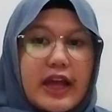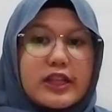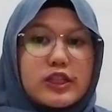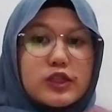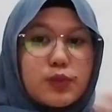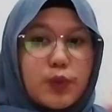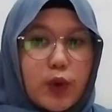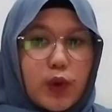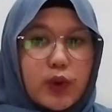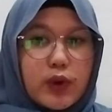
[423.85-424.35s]
and
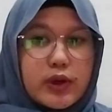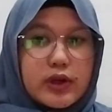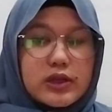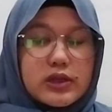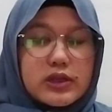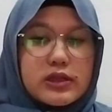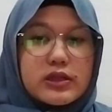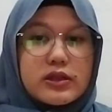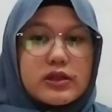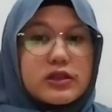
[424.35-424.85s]

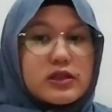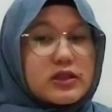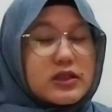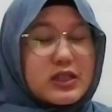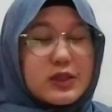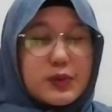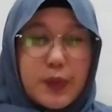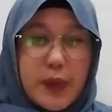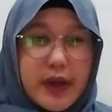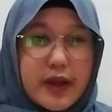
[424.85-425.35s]

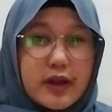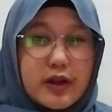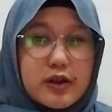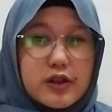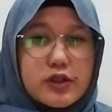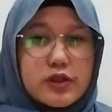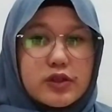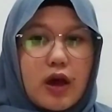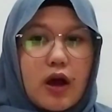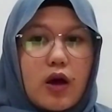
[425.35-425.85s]

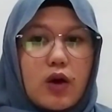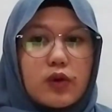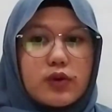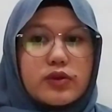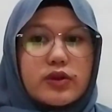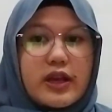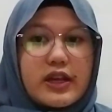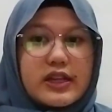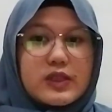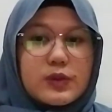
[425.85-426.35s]
speakers' own
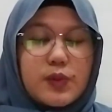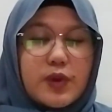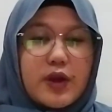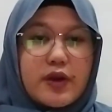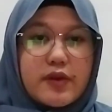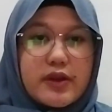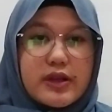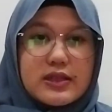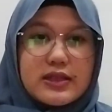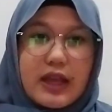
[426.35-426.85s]

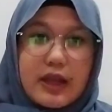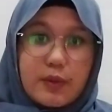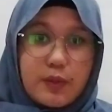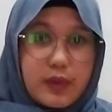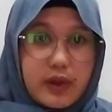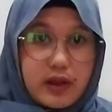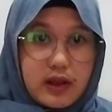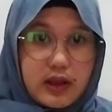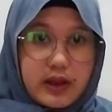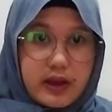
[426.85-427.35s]
experience and
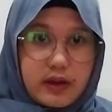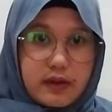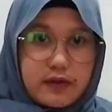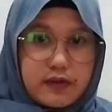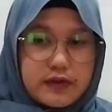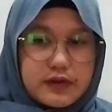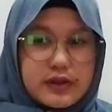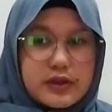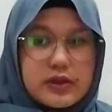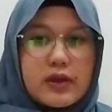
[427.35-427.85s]

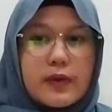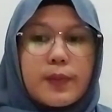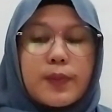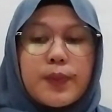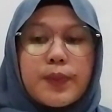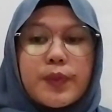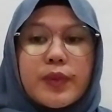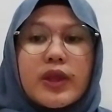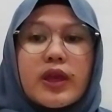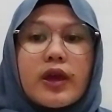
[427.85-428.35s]
beliefs.
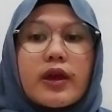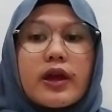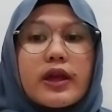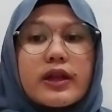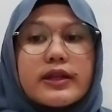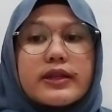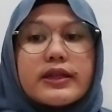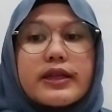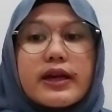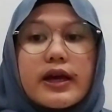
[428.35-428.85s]

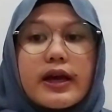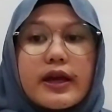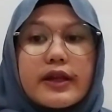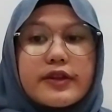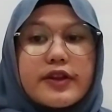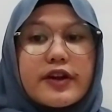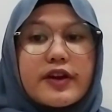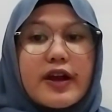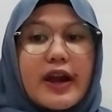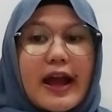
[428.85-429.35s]

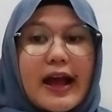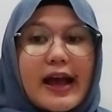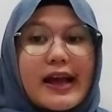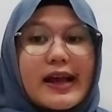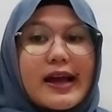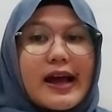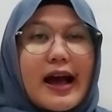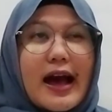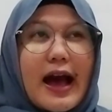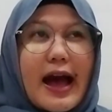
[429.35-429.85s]
There
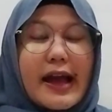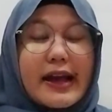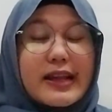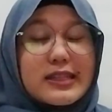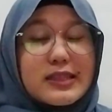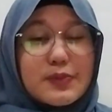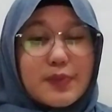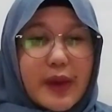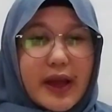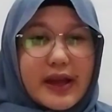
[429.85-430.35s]
are
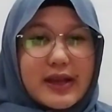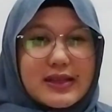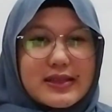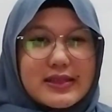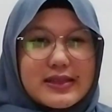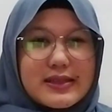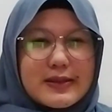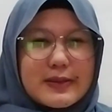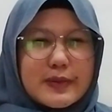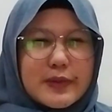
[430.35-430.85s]

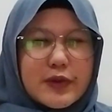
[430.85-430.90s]
aspects